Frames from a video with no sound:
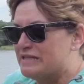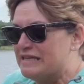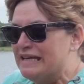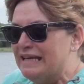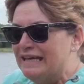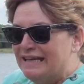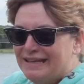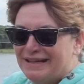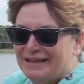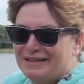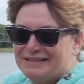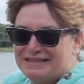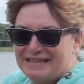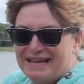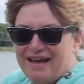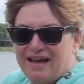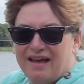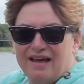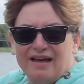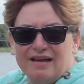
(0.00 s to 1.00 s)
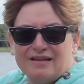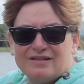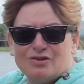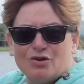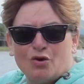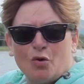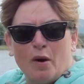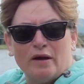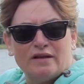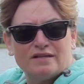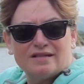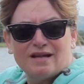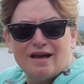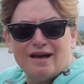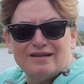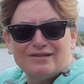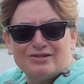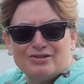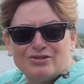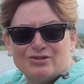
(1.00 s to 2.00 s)
see that uh, it's not quite as
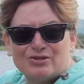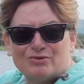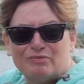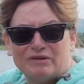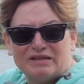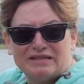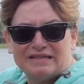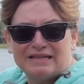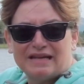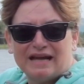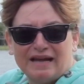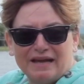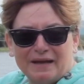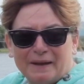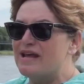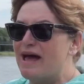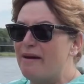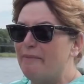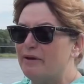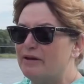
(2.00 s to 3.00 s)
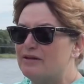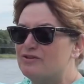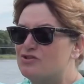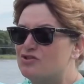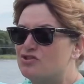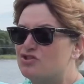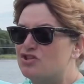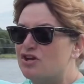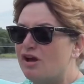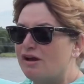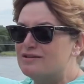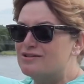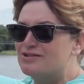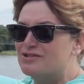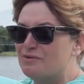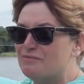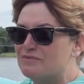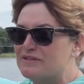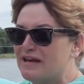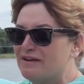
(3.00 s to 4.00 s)
high as it should be today. Salmon has just
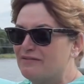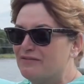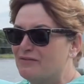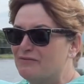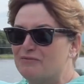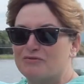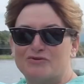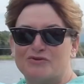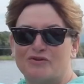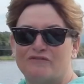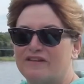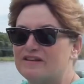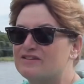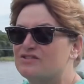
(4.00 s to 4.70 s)
jumped out of the water.